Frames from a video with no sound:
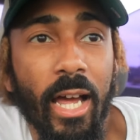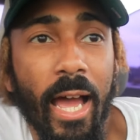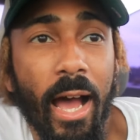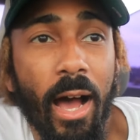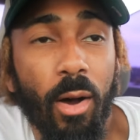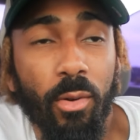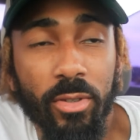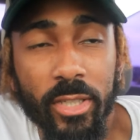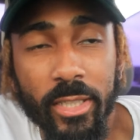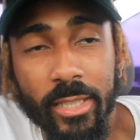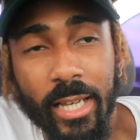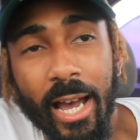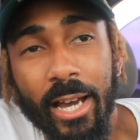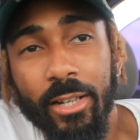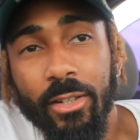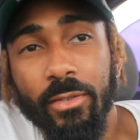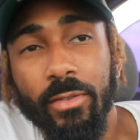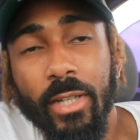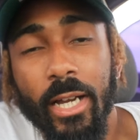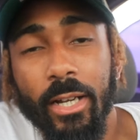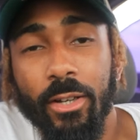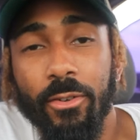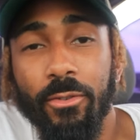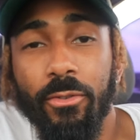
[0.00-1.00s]
Outside
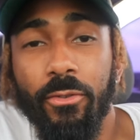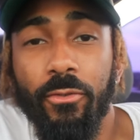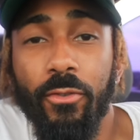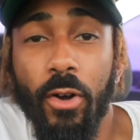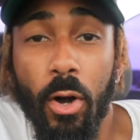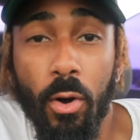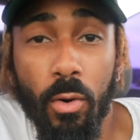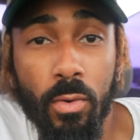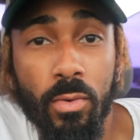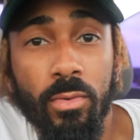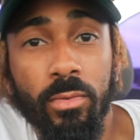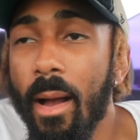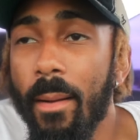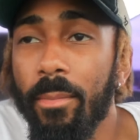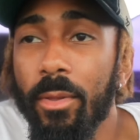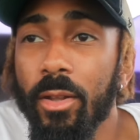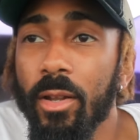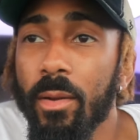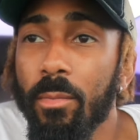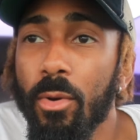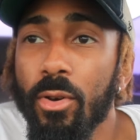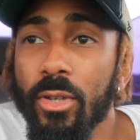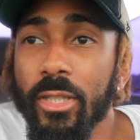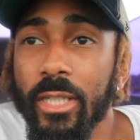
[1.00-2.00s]
of, like, a phone, probably
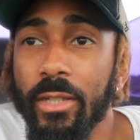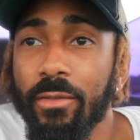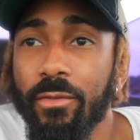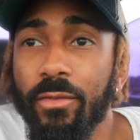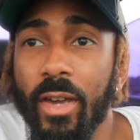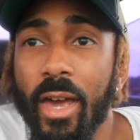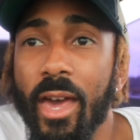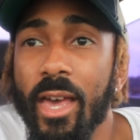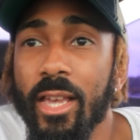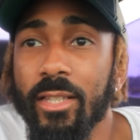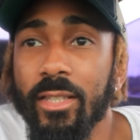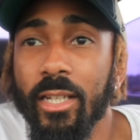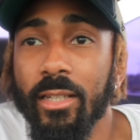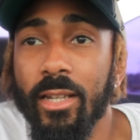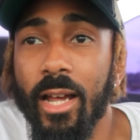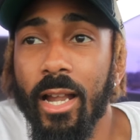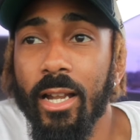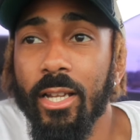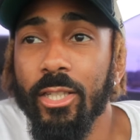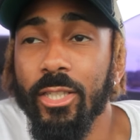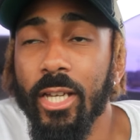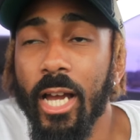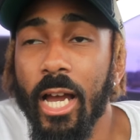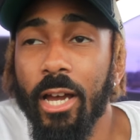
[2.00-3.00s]
the most advanced
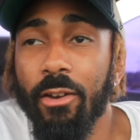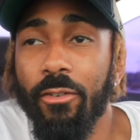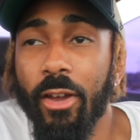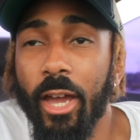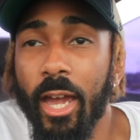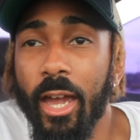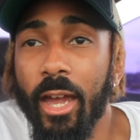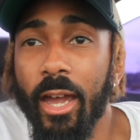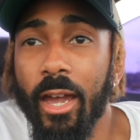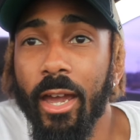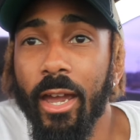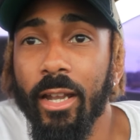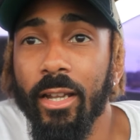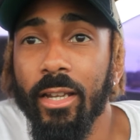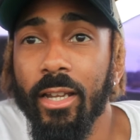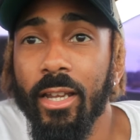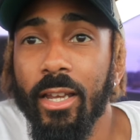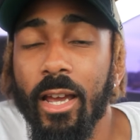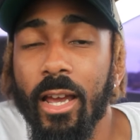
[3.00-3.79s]
technology I've had